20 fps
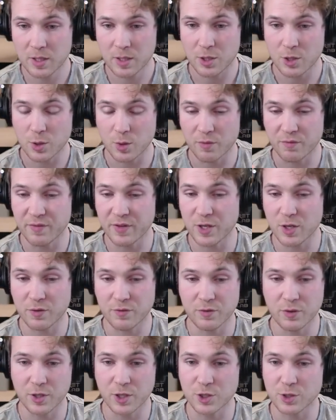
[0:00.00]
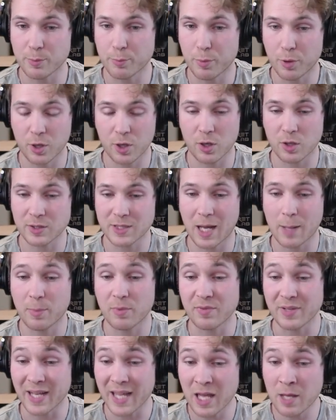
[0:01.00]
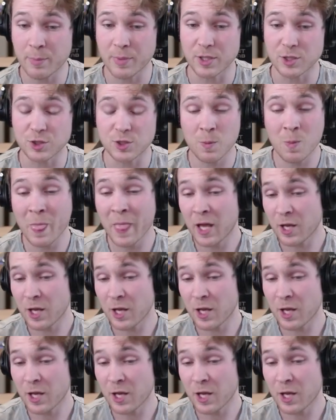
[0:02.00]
video footage and put it on top of an image,